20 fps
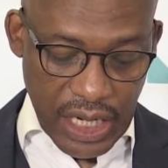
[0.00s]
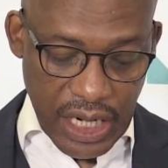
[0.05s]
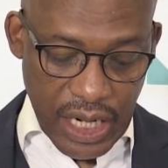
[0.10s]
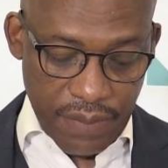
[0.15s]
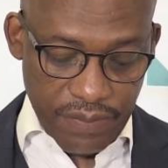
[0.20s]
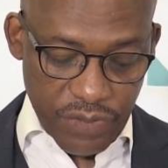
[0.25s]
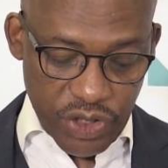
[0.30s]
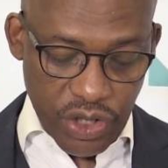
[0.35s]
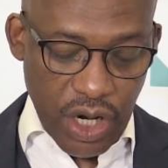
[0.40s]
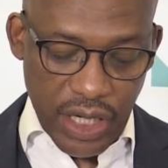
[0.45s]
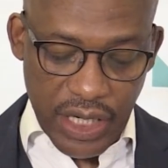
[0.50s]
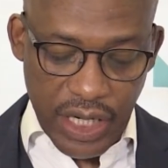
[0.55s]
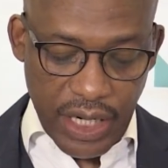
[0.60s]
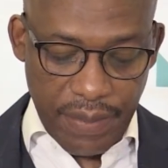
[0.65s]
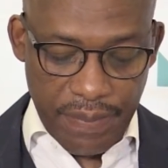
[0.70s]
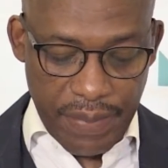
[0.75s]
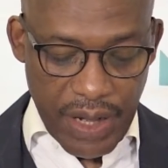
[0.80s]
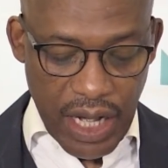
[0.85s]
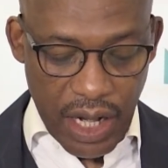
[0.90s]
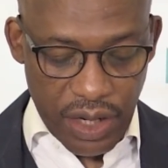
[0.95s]
I'm talking
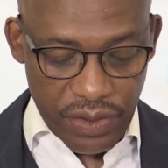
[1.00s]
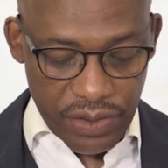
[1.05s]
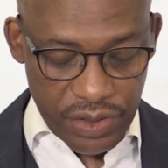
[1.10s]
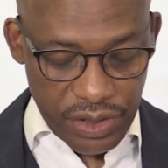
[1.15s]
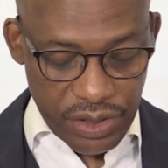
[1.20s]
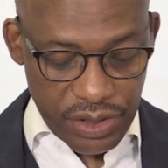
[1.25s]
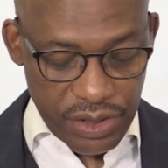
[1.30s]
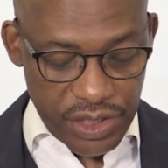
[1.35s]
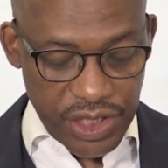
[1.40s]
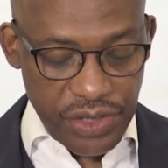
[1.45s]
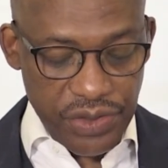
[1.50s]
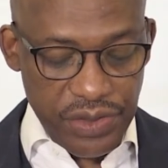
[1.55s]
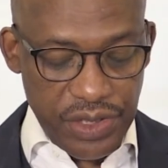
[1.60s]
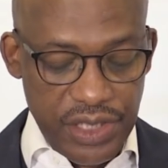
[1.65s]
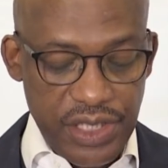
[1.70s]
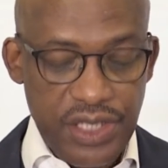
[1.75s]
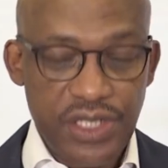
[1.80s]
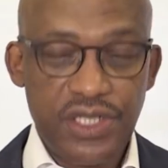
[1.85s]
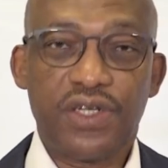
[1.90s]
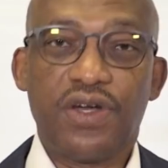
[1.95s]
about
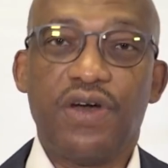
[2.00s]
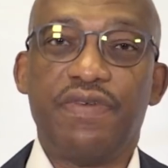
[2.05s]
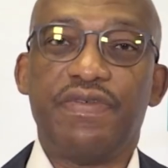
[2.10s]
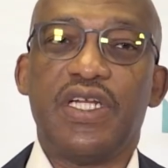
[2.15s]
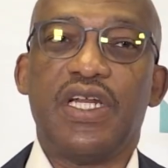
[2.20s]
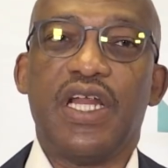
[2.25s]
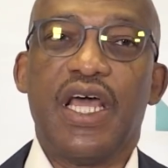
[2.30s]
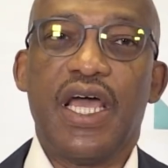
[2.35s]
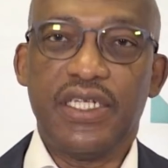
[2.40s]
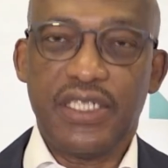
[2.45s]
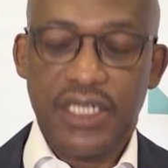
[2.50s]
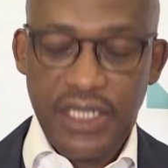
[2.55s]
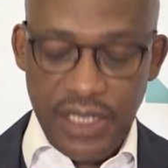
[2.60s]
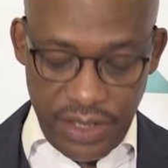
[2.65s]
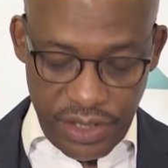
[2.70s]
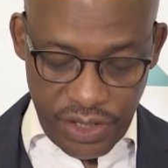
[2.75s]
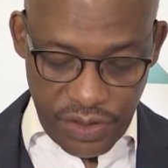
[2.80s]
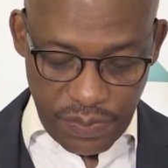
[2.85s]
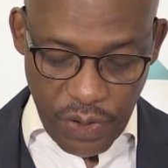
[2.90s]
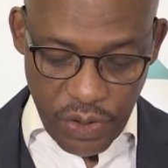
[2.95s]
DUT's COVID-19
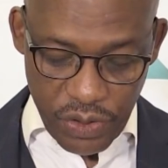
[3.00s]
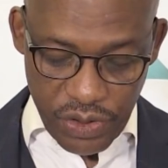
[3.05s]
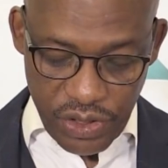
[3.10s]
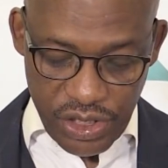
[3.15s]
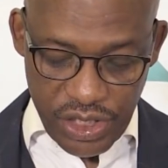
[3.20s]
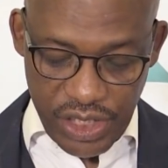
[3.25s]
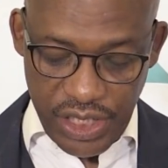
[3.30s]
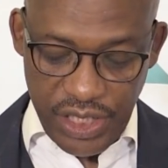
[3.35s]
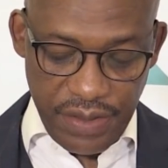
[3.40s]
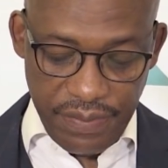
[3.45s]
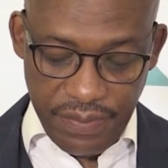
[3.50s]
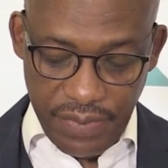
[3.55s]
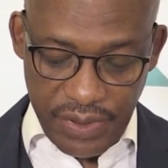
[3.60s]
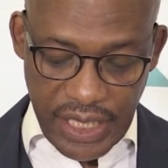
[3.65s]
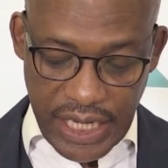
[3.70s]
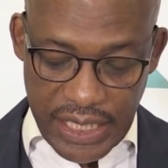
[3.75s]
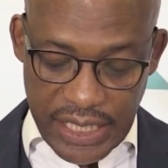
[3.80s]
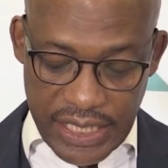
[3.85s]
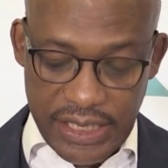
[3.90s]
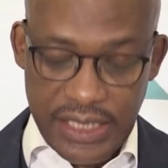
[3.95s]
response team
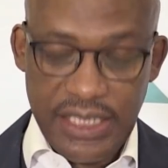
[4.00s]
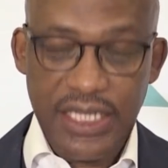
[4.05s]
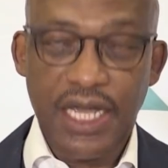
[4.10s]
that has